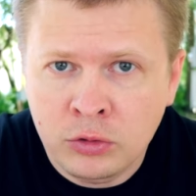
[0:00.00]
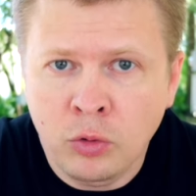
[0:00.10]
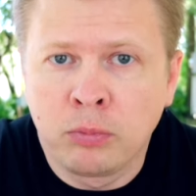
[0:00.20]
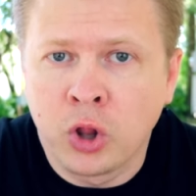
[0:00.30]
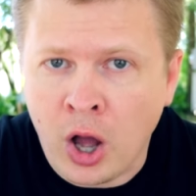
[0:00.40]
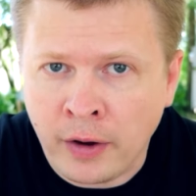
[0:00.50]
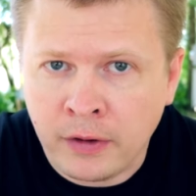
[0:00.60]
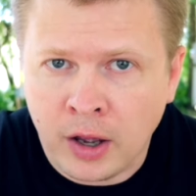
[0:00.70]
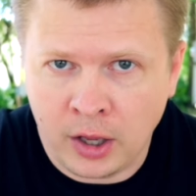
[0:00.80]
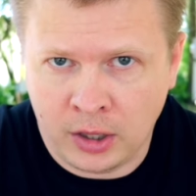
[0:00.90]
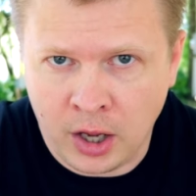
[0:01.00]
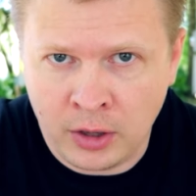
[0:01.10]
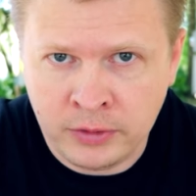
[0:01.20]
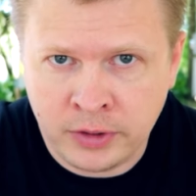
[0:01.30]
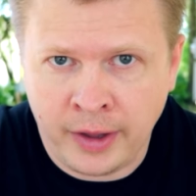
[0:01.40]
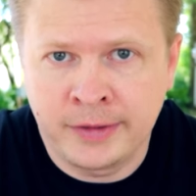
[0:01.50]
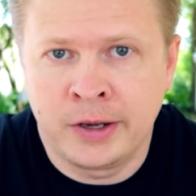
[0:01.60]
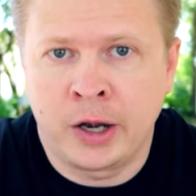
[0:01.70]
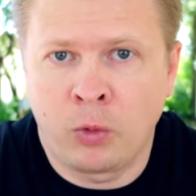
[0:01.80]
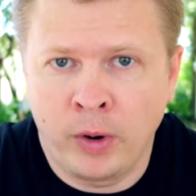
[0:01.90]
to block accounts at
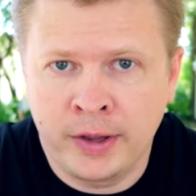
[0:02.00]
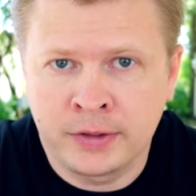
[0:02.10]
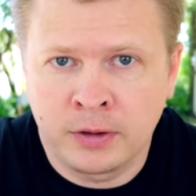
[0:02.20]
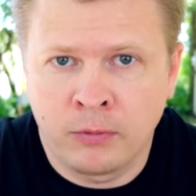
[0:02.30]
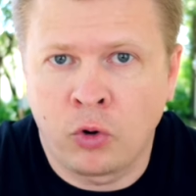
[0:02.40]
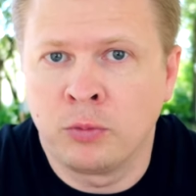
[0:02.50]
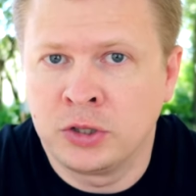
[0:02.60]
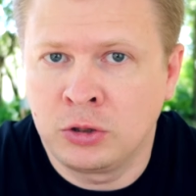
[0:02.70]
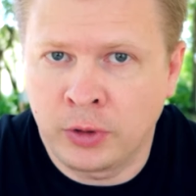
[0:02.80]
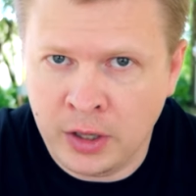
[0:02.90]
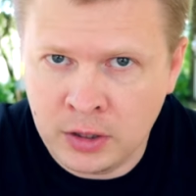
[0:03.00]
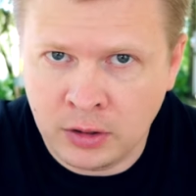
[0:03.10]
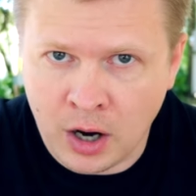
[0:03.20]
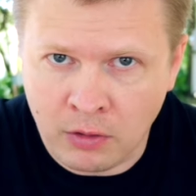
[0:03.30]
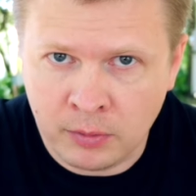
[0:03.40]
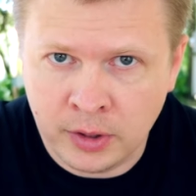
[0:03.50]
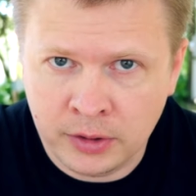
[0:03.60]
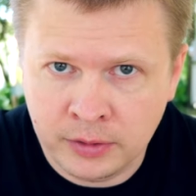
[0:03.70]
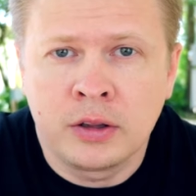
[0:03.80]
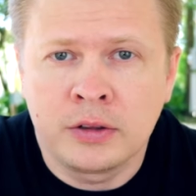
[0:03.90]
the request from the Ukrainian government.